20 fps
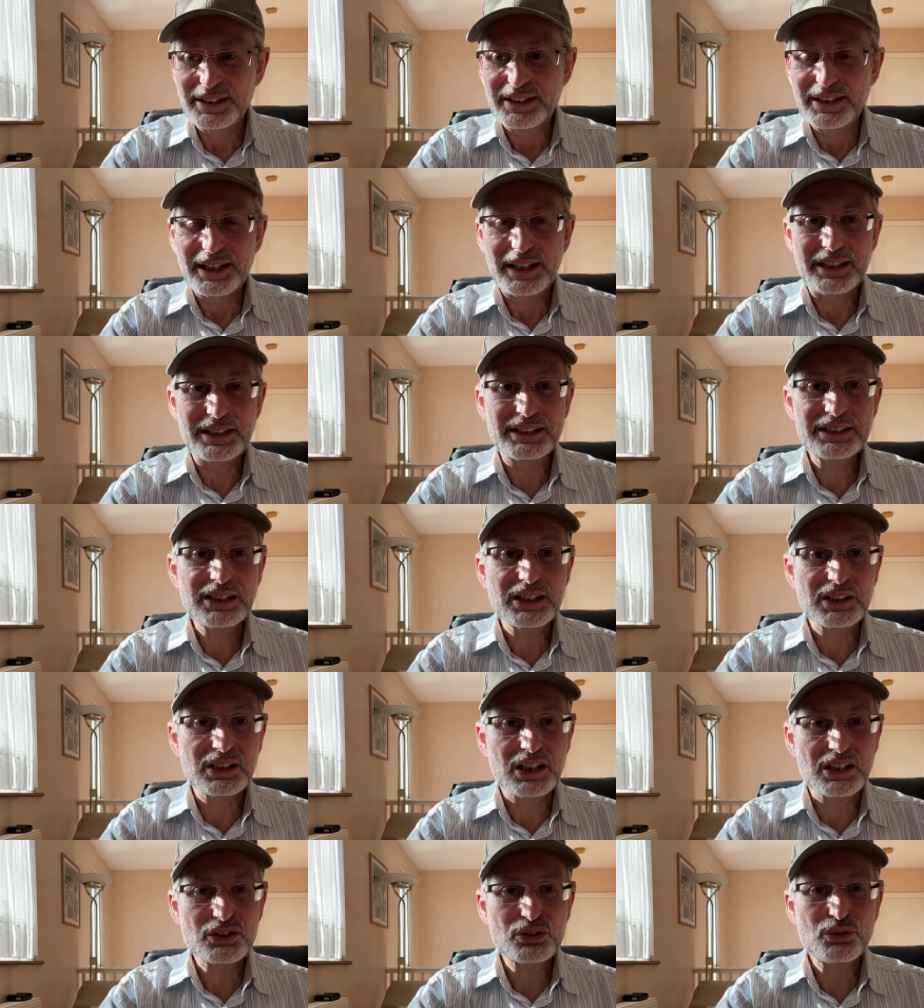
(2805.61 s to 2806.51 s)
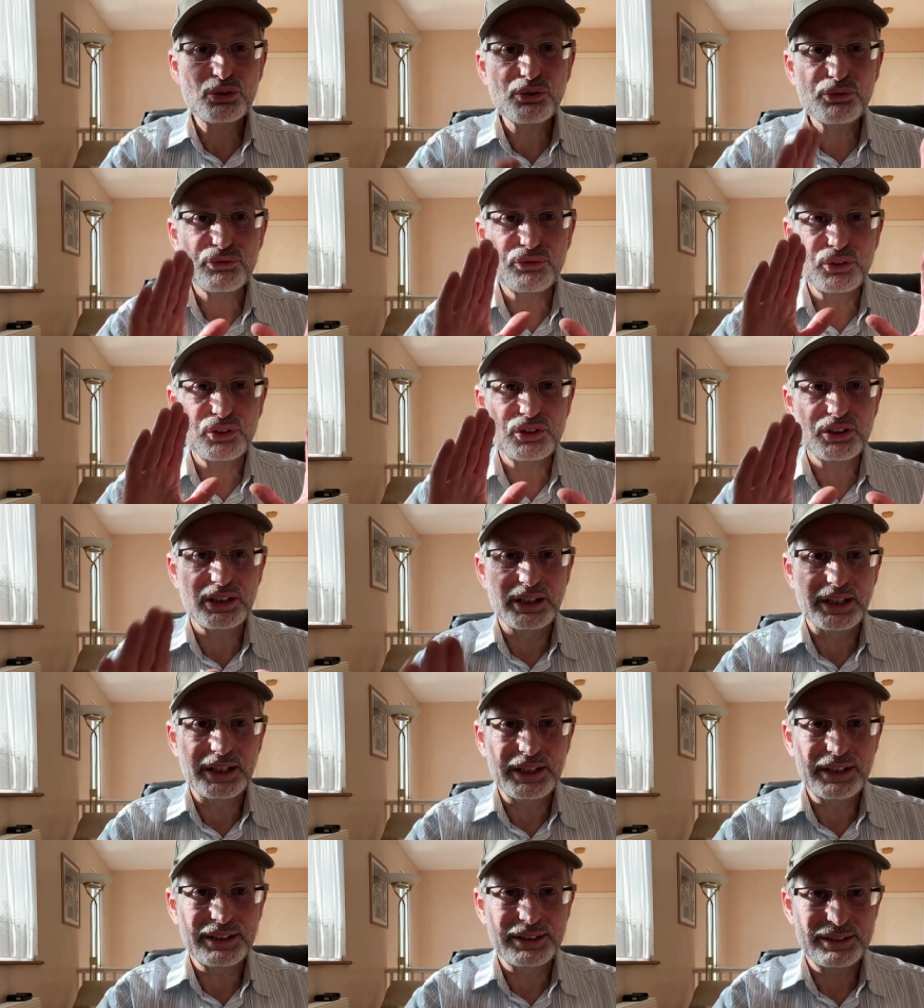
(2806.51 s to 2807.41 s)
and it's gonna last you for
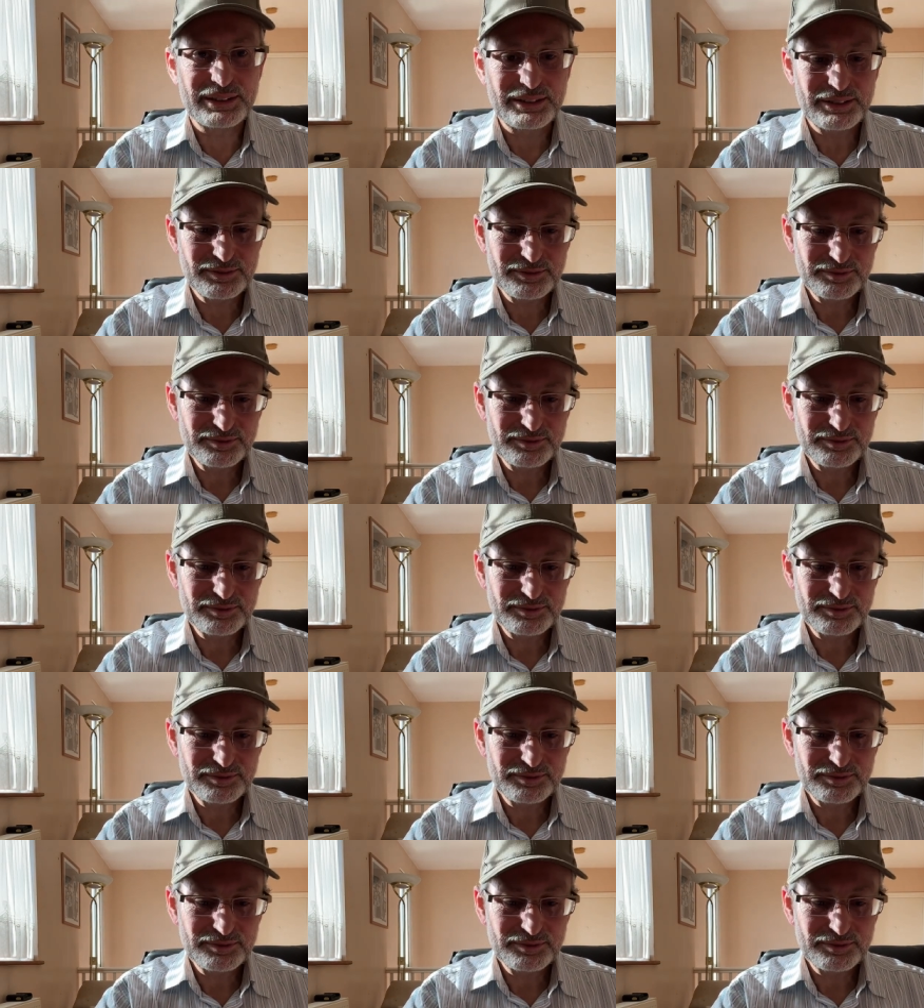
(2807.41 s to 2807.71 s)
years.